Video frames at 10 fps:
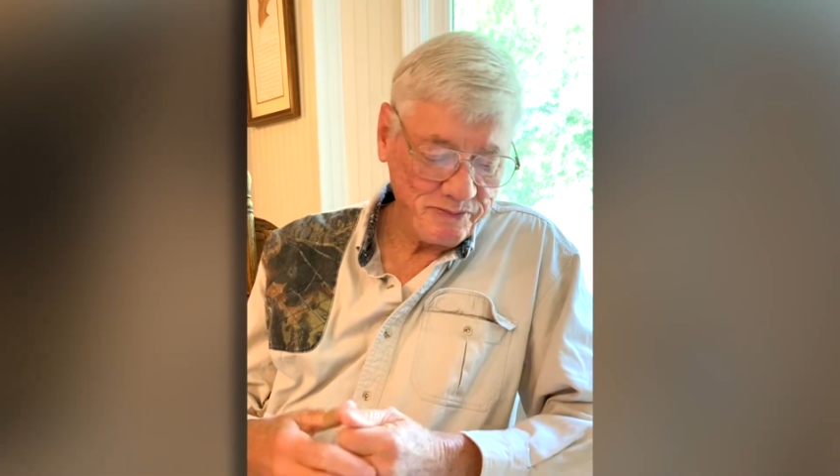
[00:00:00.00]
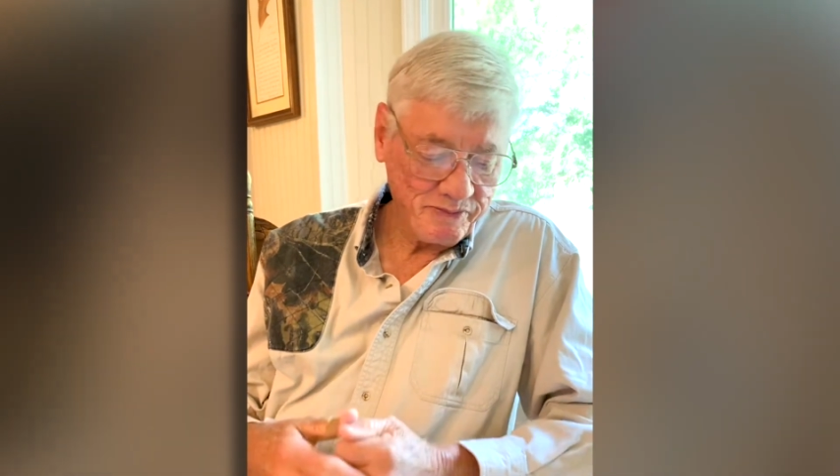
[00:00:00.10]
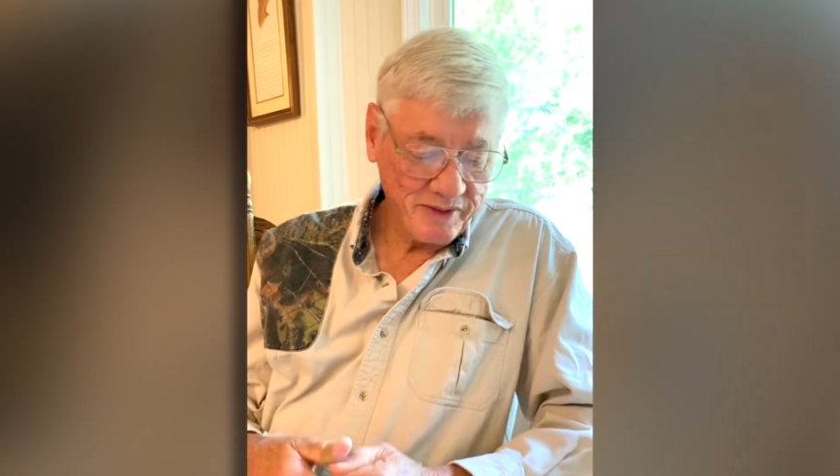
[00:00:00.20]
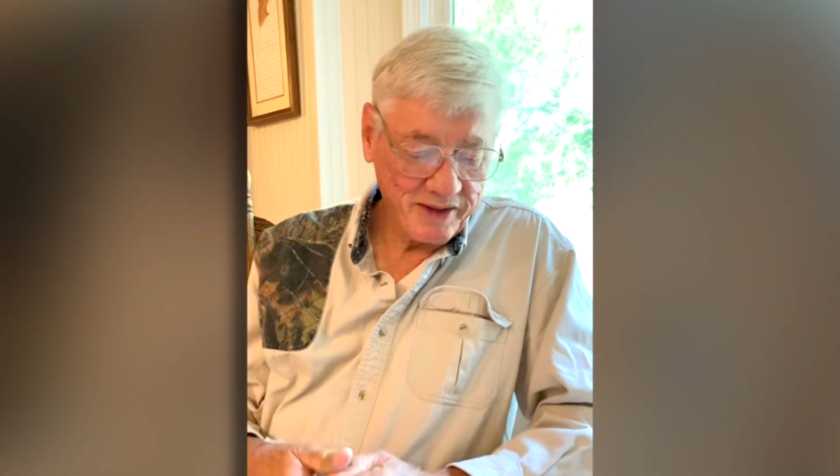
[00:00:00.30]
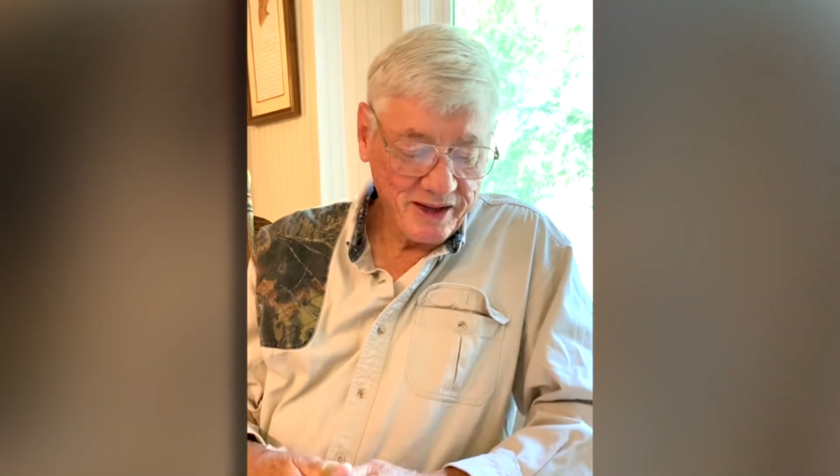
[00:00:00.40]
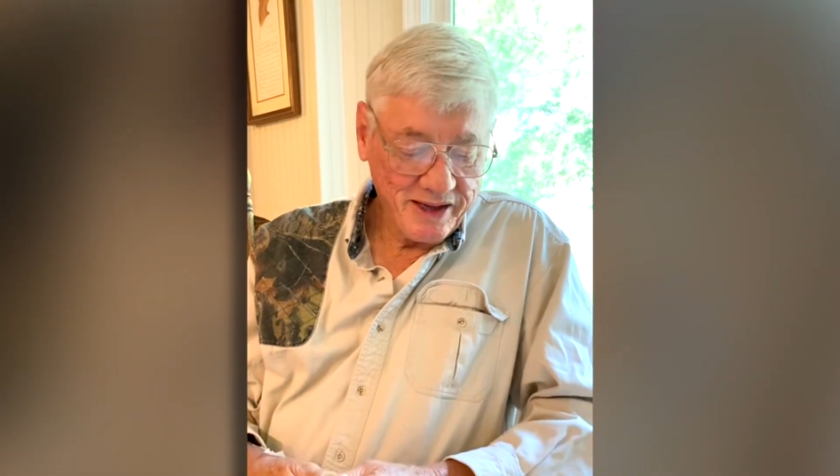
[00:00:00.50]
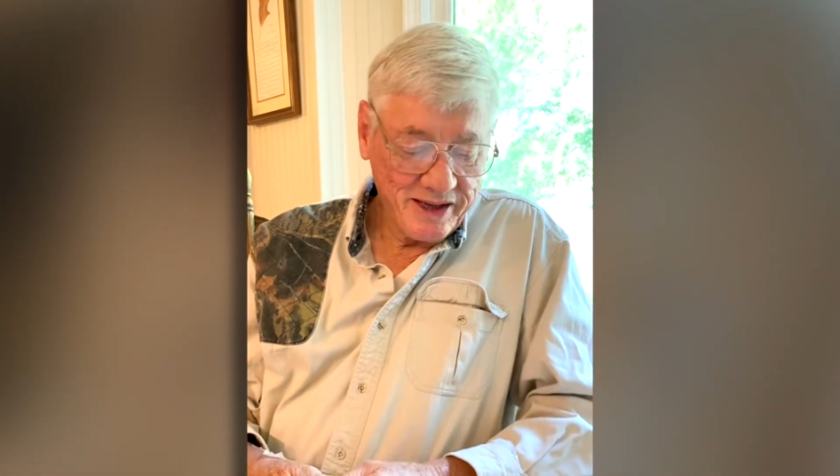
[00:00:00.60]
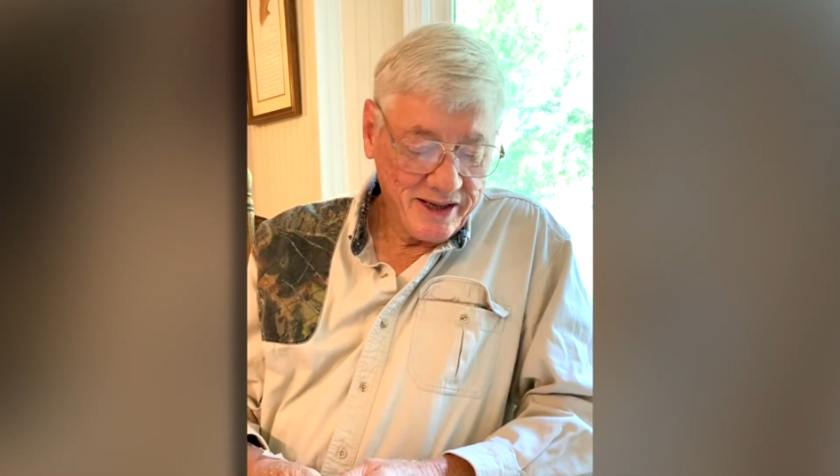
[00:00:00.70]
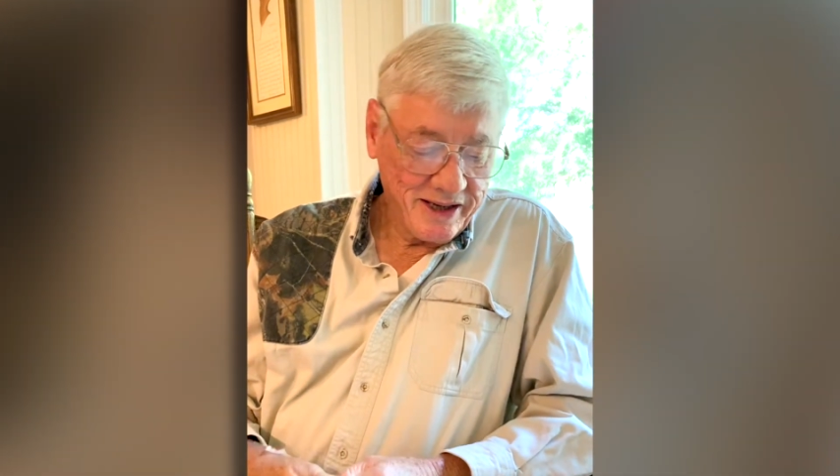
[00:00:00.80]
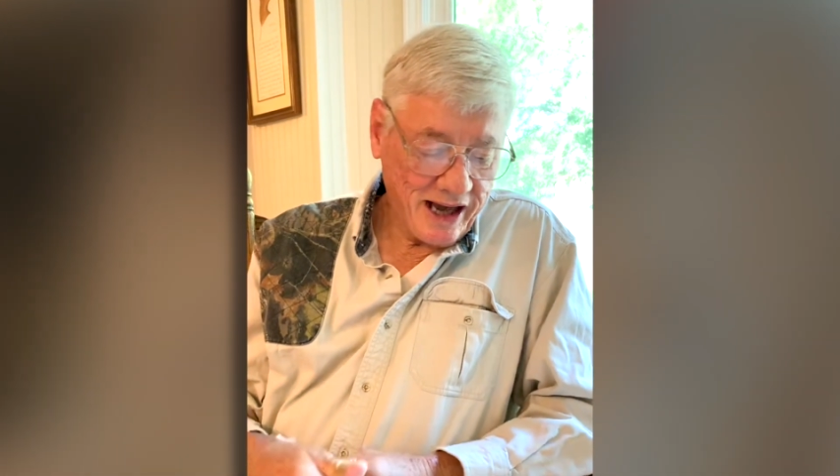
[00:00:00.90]

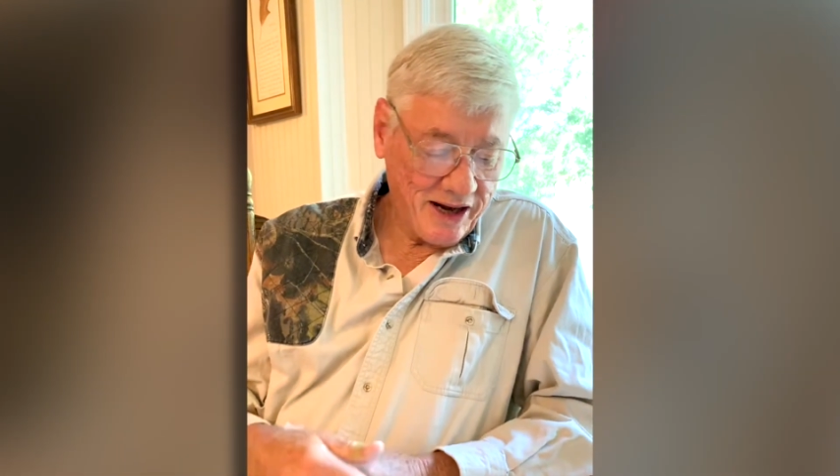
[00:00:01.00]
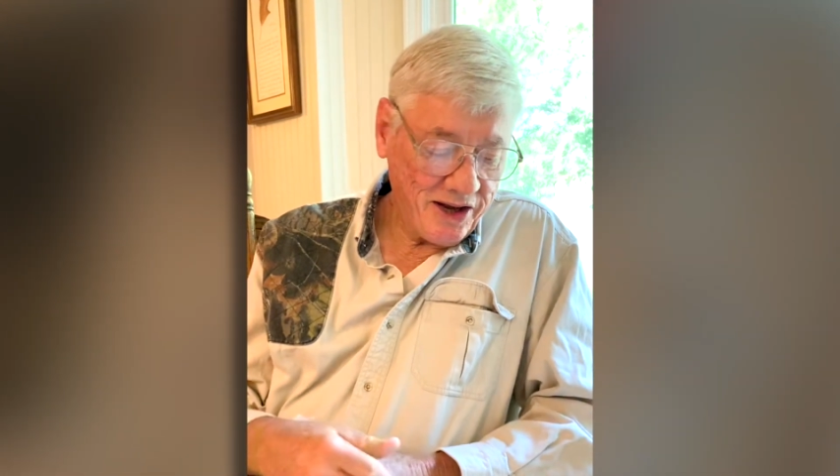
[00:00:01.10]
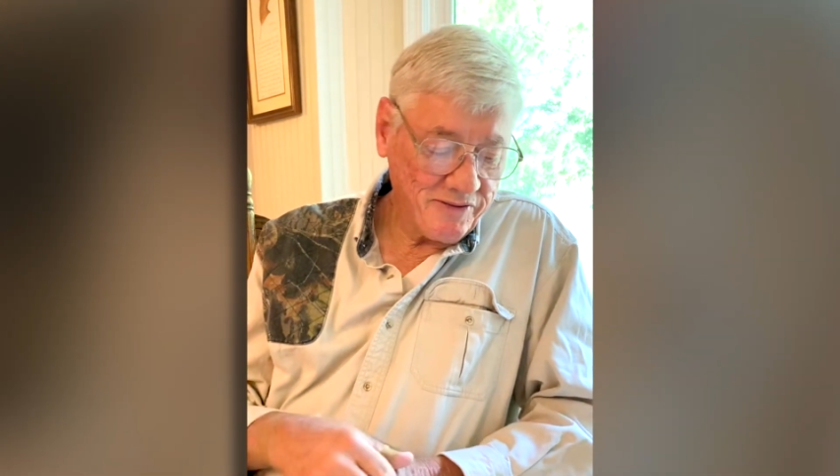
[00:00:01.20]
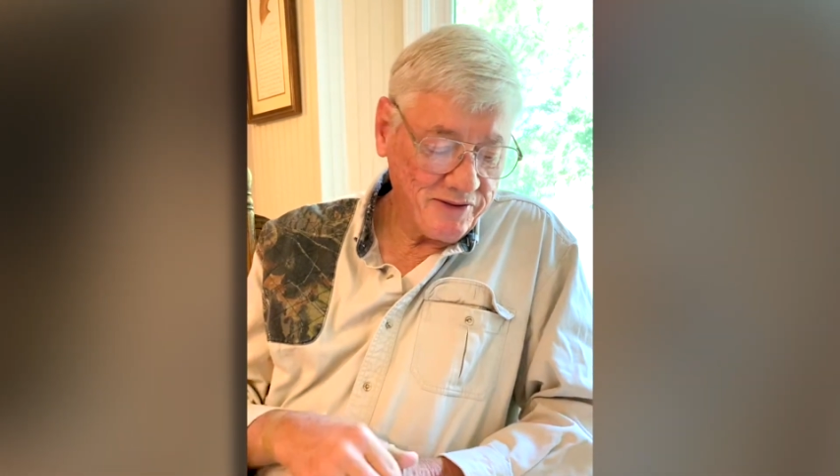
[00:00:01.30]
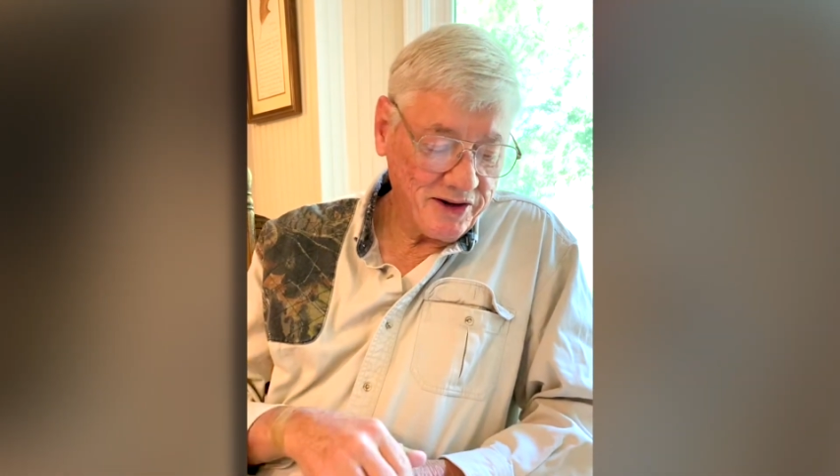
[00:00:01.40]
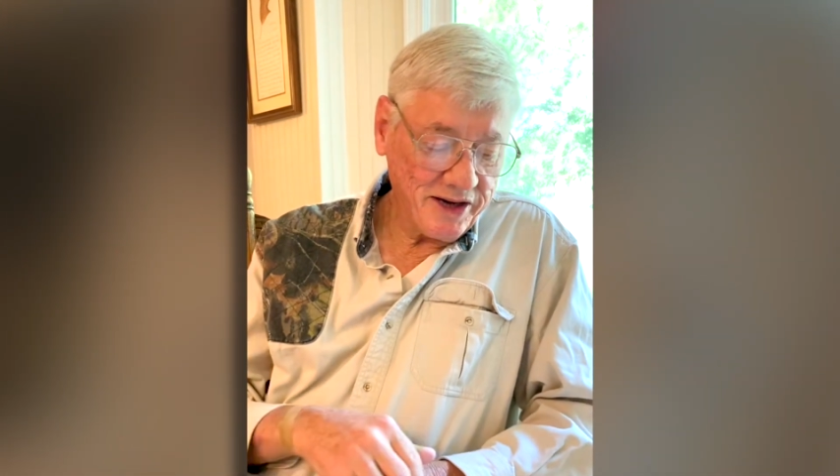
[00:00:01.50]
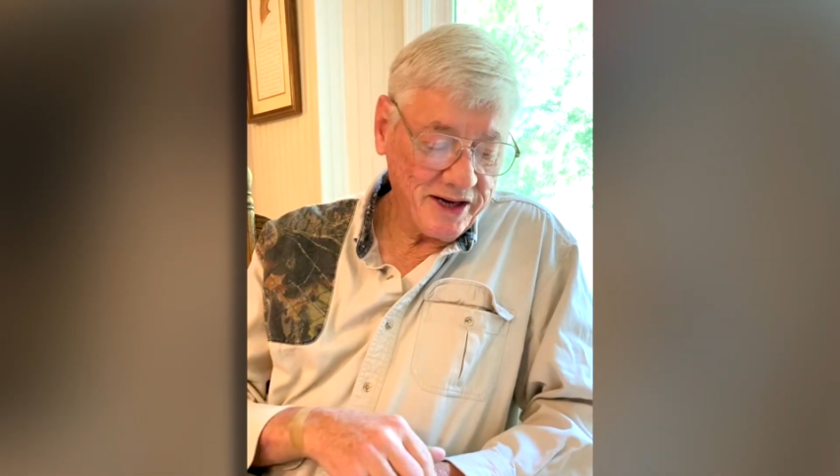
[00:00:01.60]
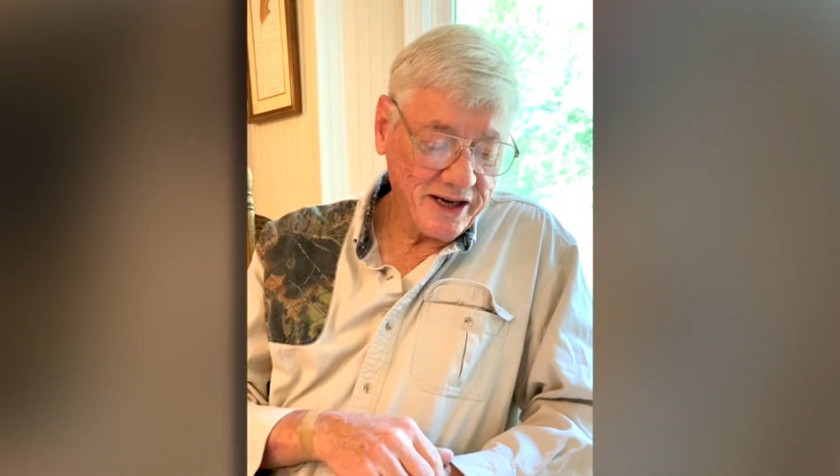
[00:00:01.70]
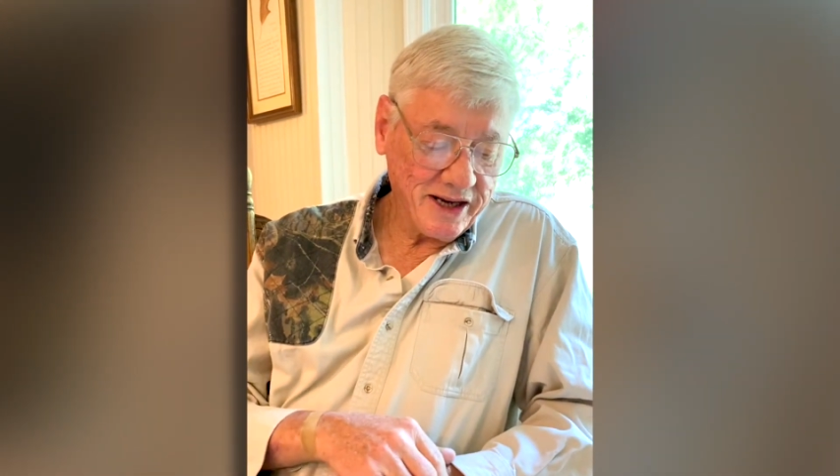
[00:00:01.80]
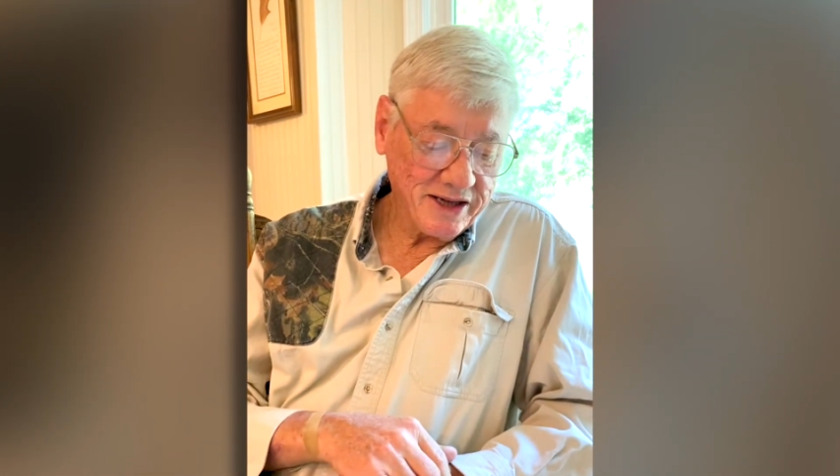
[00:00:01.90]
I loved to lean
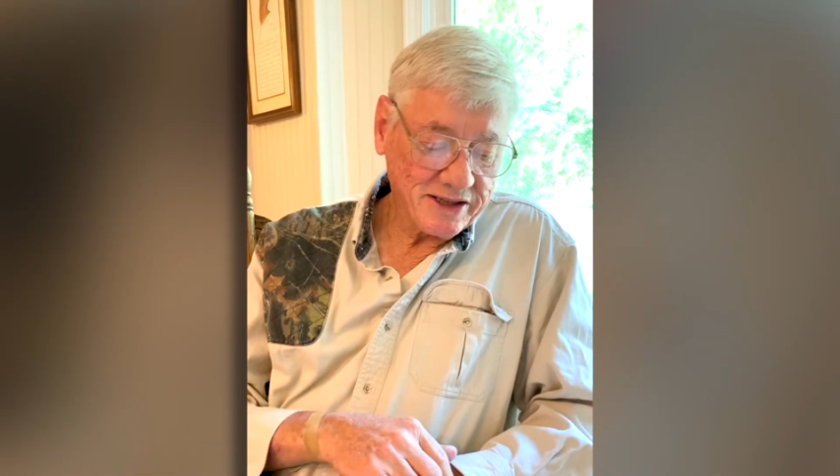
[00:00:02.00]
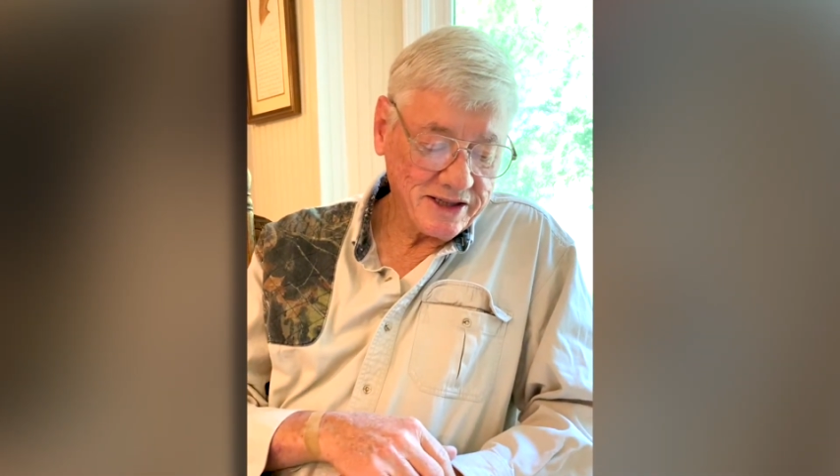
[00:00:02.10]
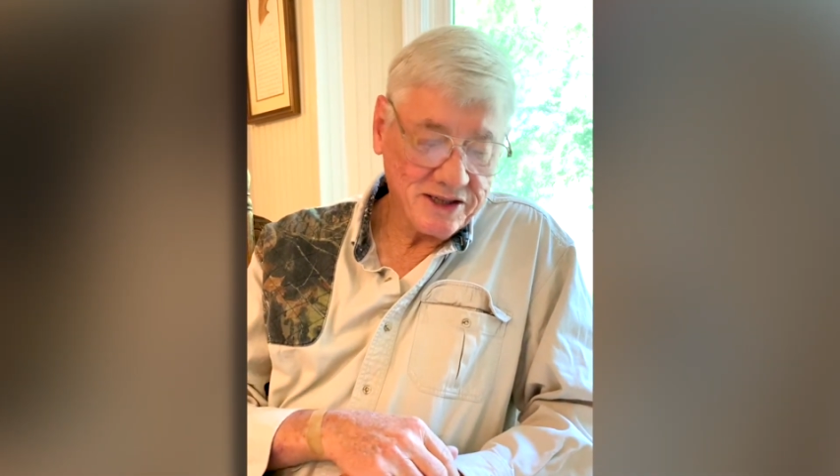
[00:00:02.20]
against his